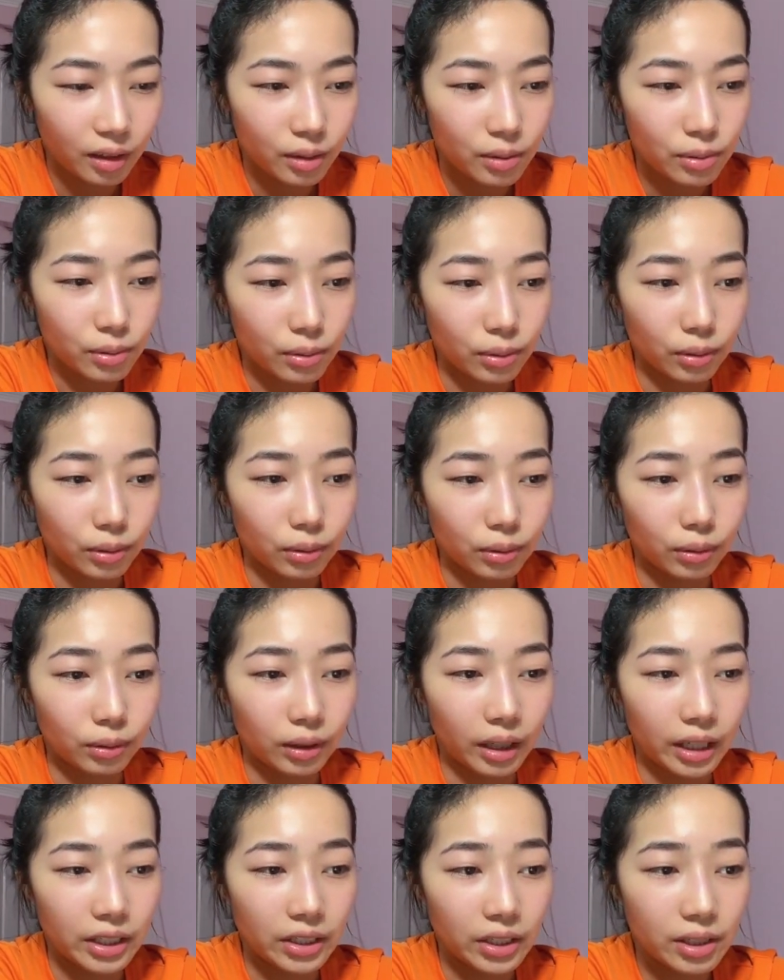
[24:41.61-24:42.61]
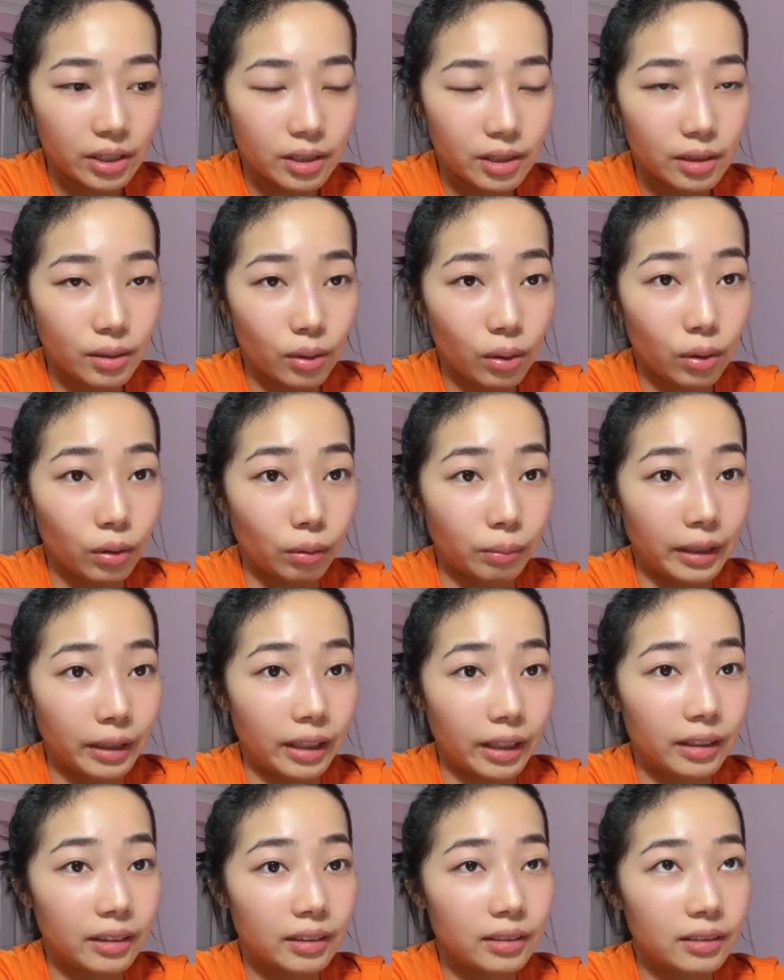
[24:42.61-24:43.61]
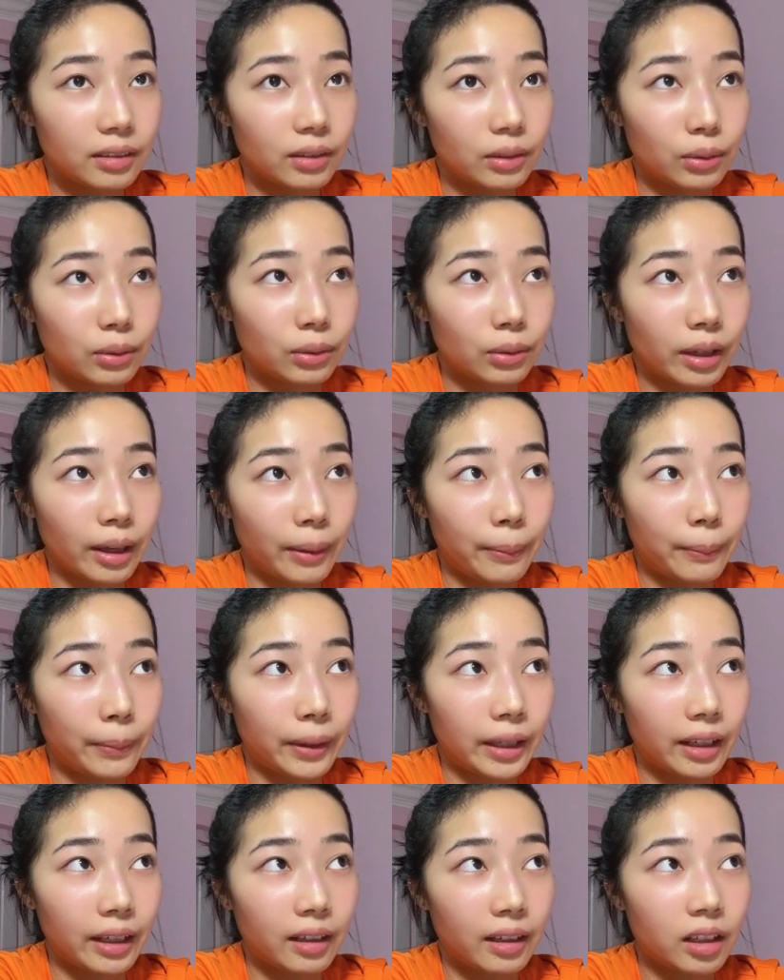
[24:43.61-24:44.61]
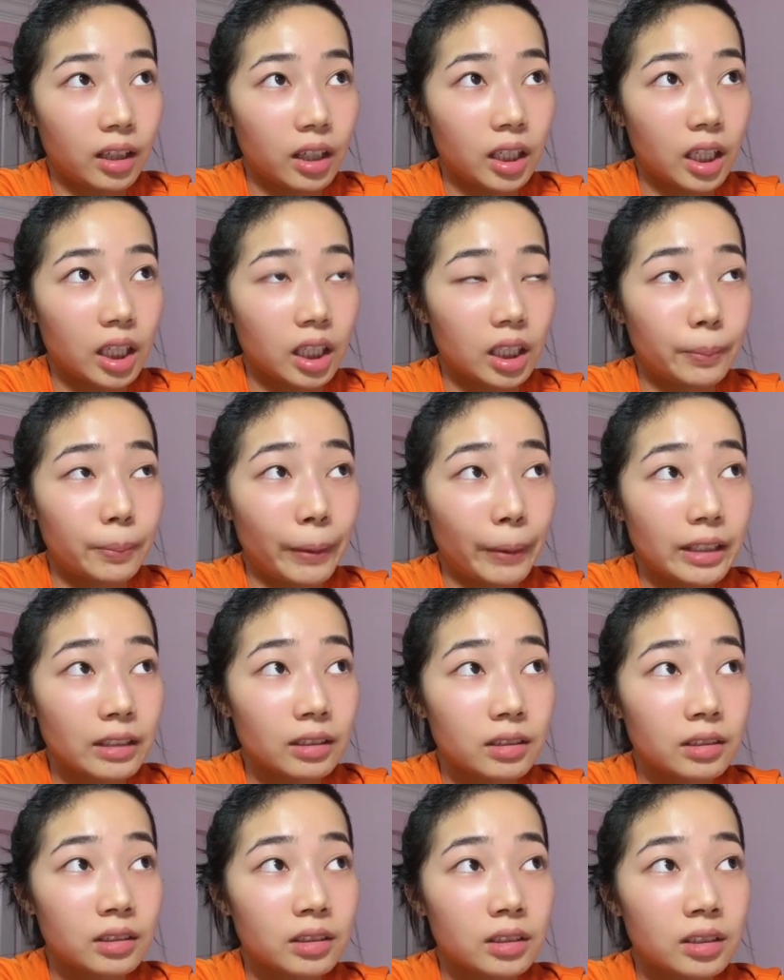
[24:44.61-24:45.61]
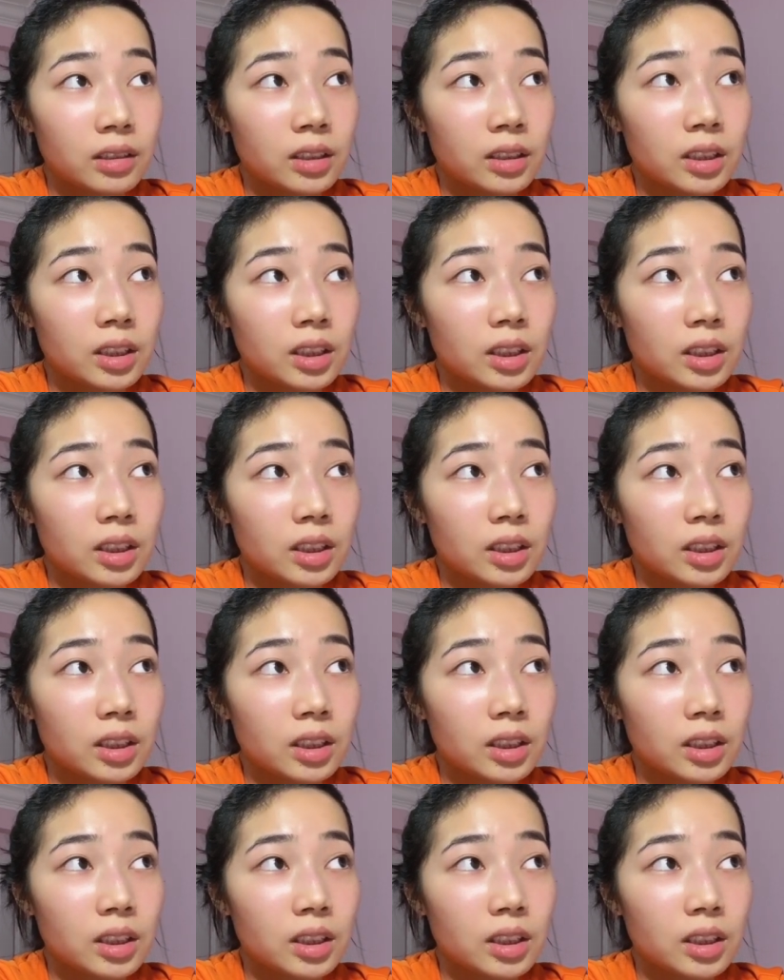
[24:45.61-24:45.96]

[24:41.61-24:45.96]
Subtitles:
so I just hope that you can make a better